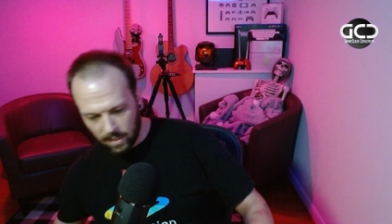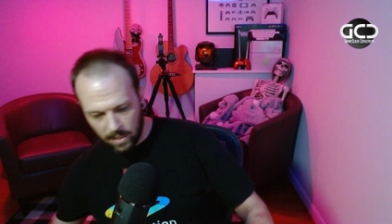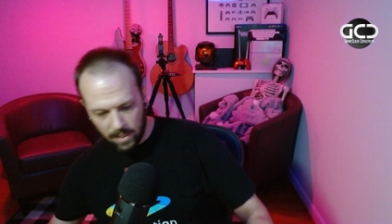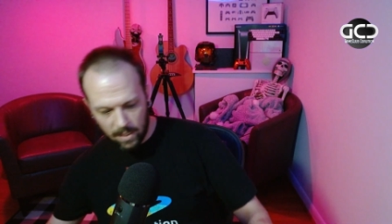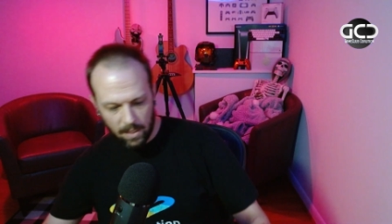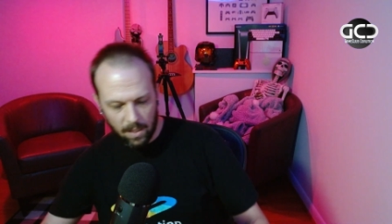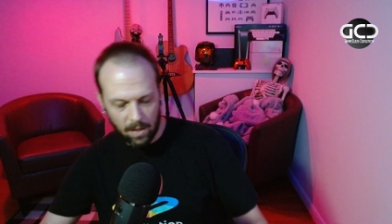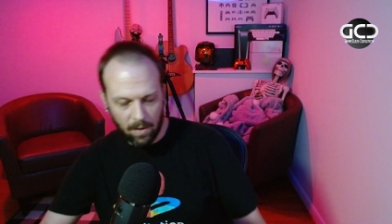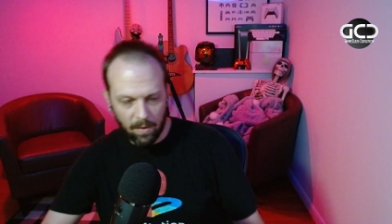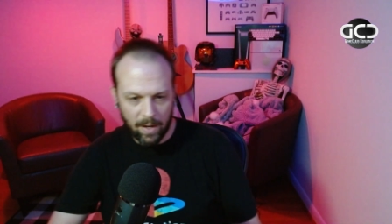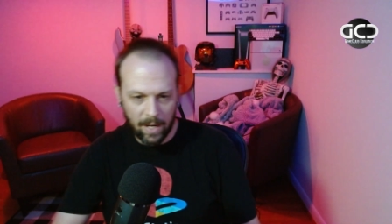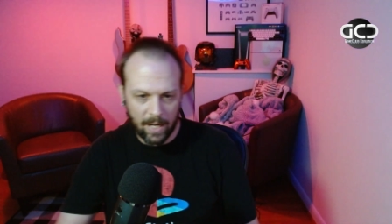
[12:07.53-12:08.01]

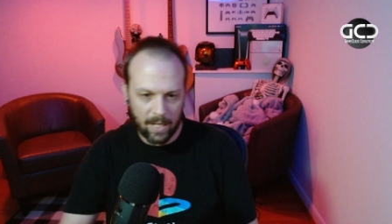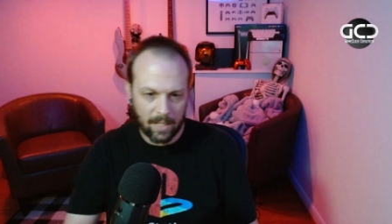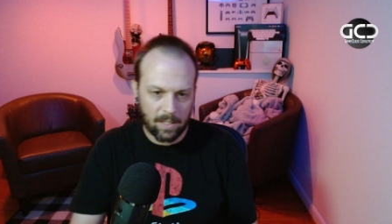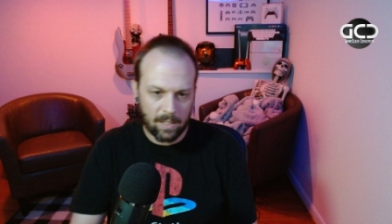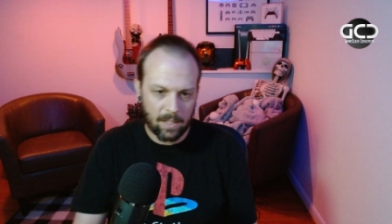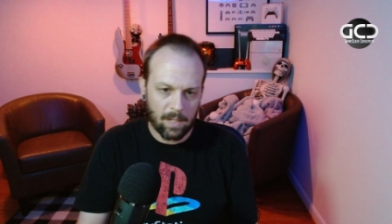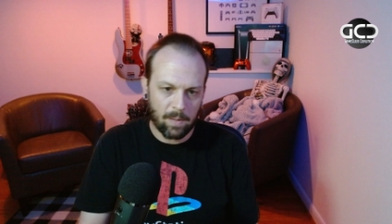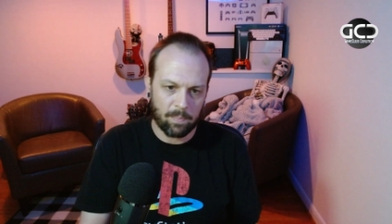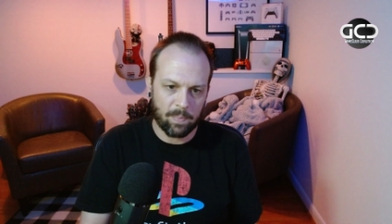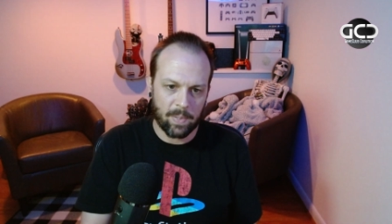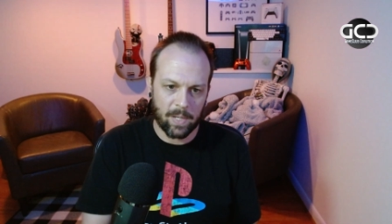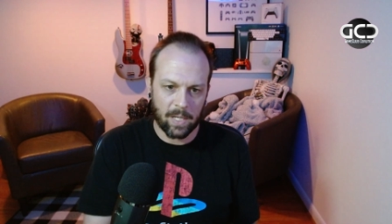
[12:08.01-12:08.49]
I
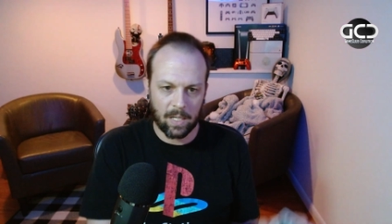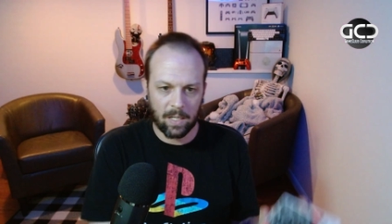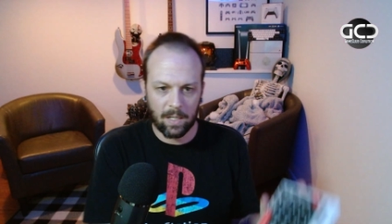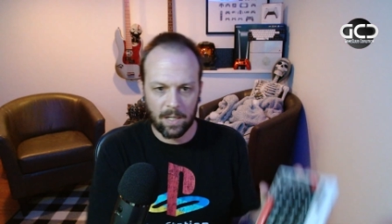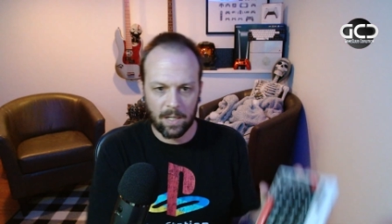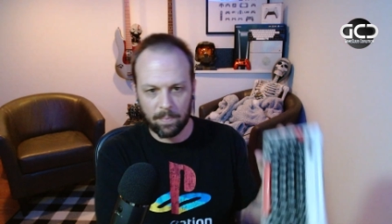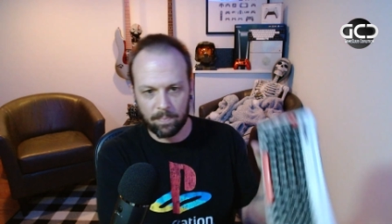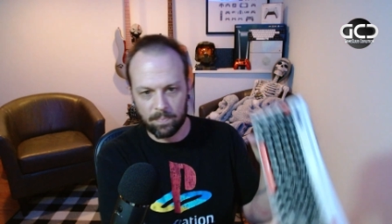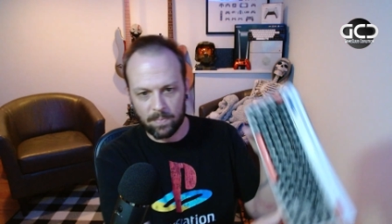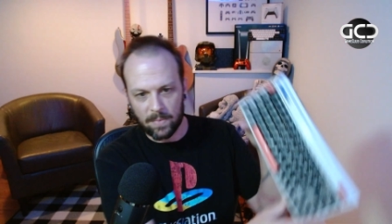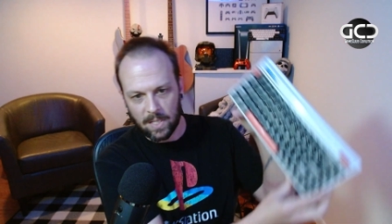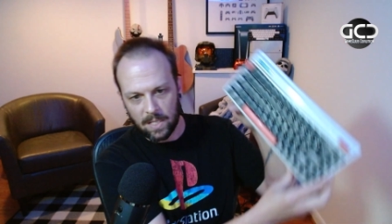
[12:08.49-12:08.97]
ended up picking
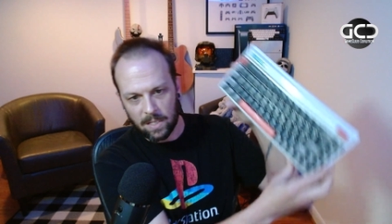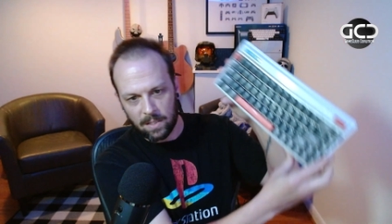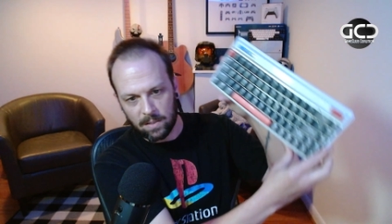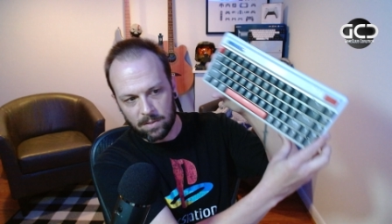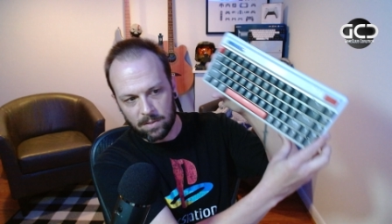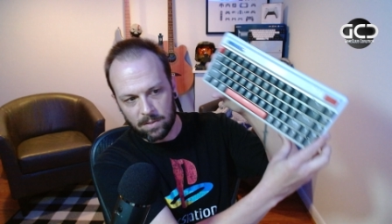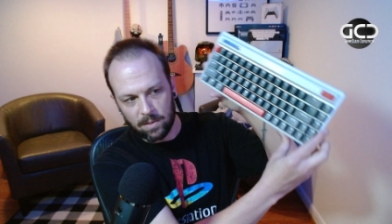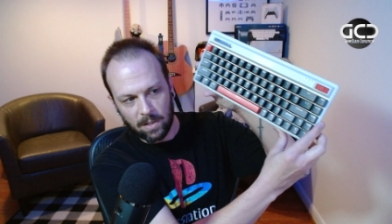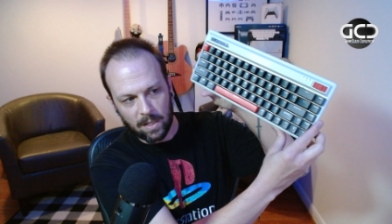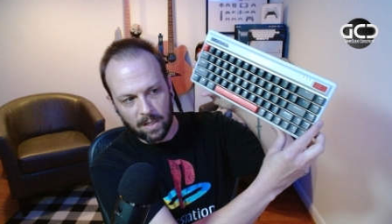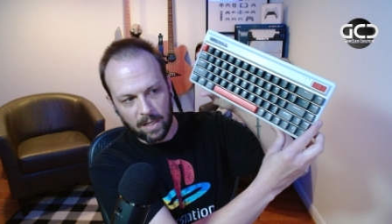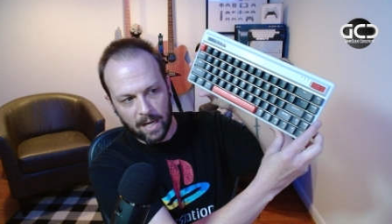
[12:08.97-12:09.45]
up the
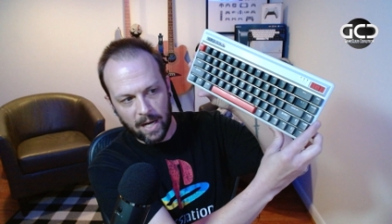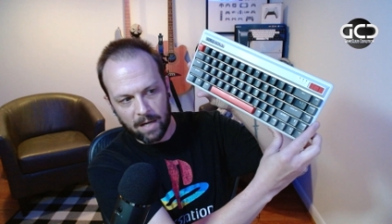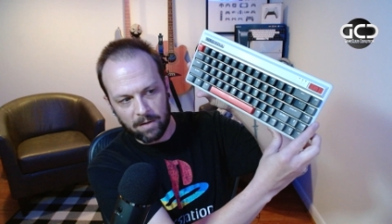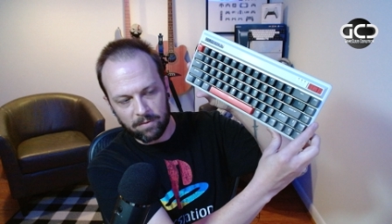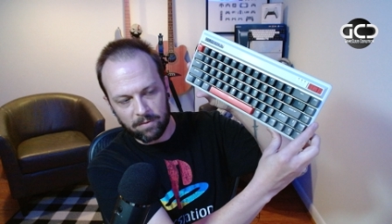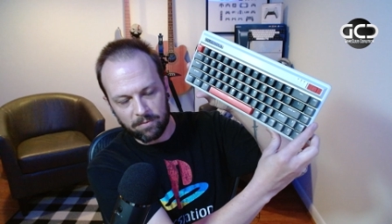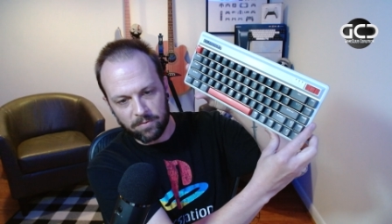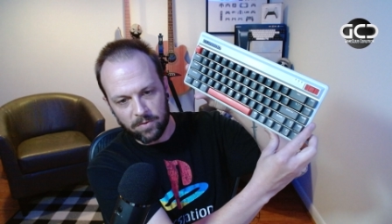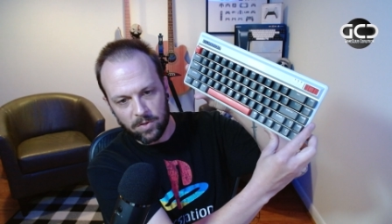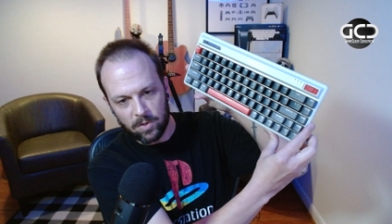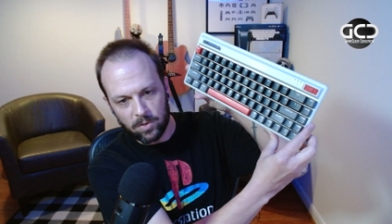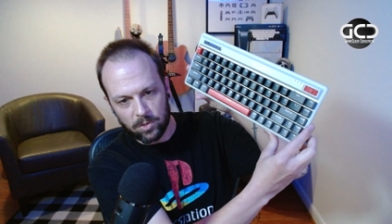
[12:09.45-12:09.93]

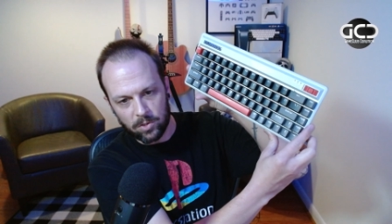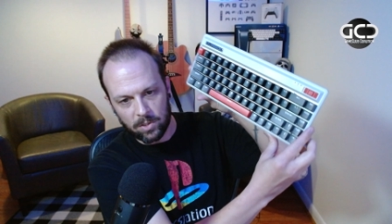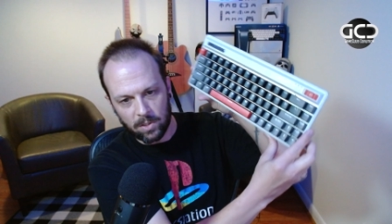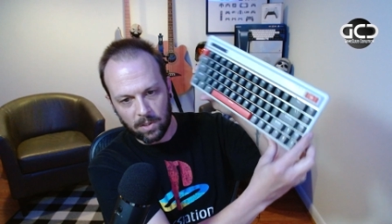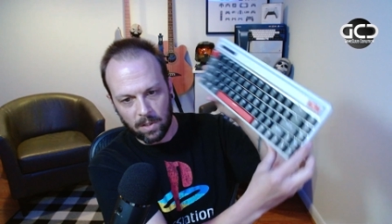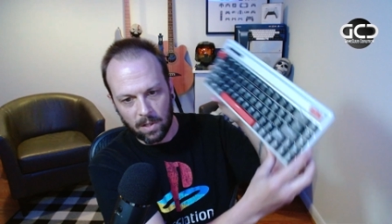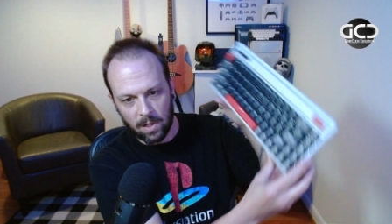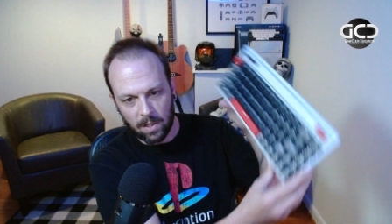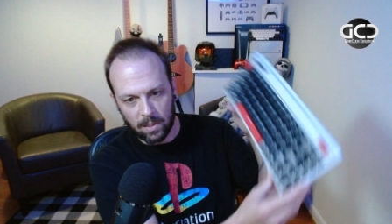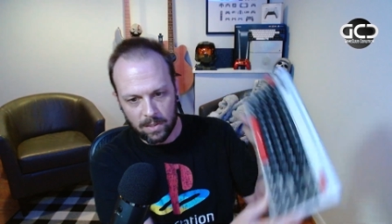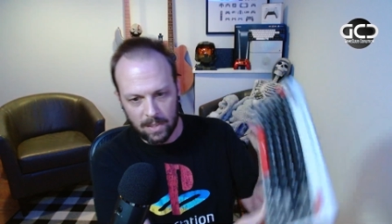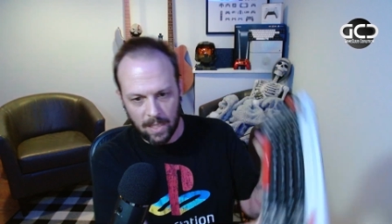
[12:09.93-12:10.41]
Duragod Fusion a
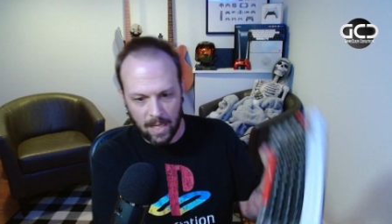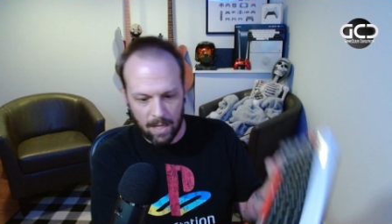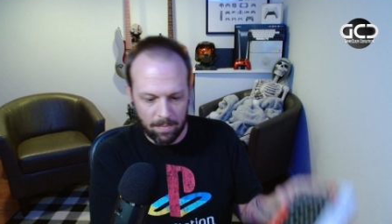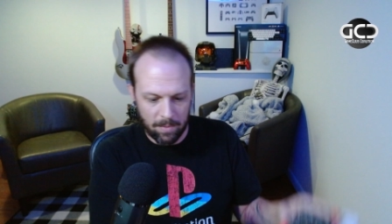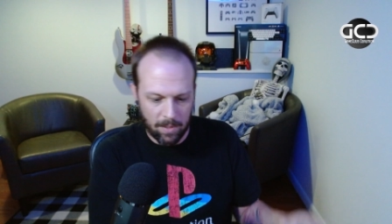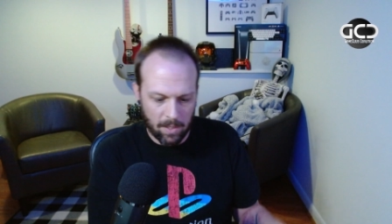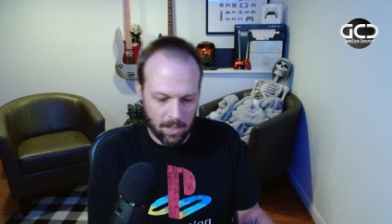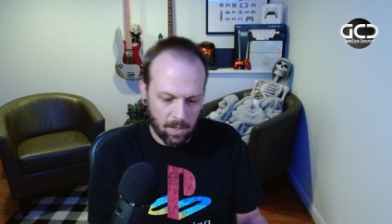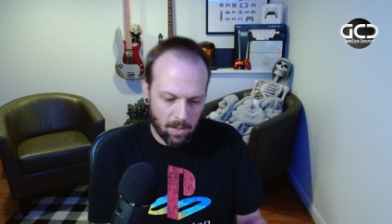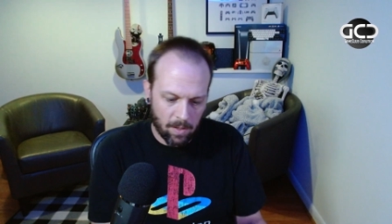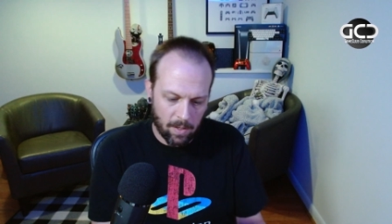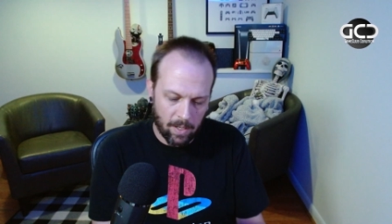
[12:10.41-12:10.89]
long time
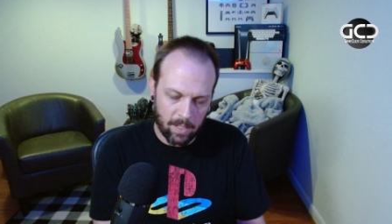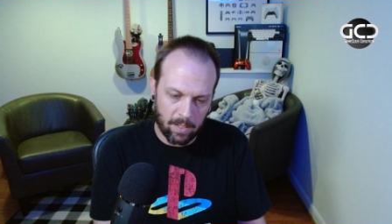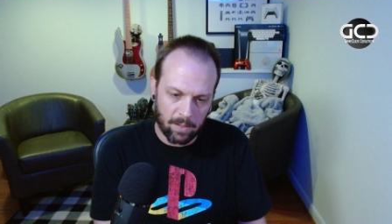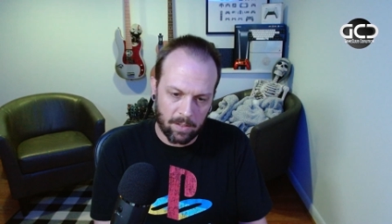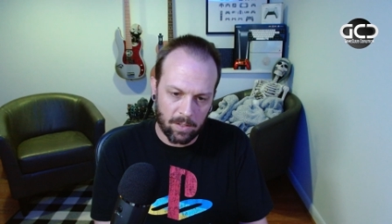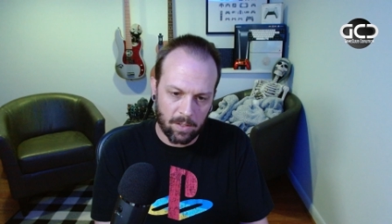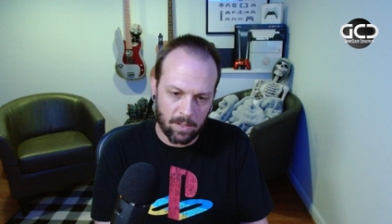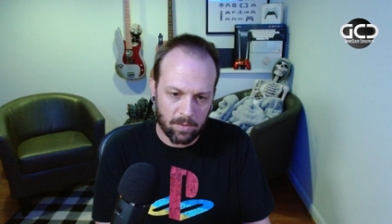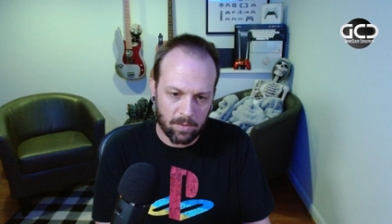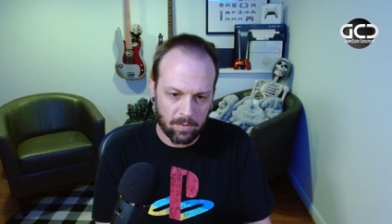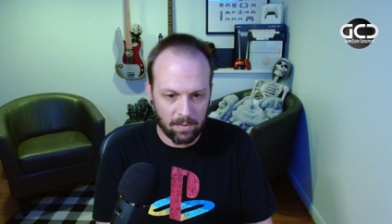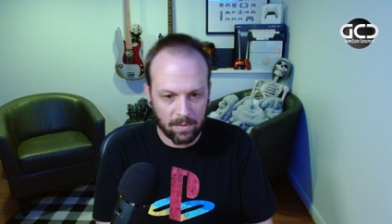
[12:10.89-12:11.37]
ago. I don't
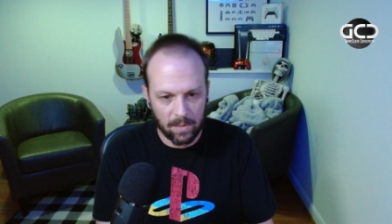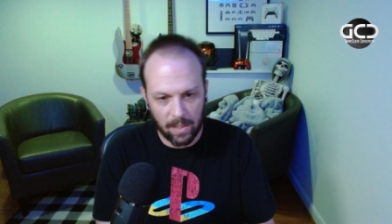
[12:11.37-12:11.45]
know.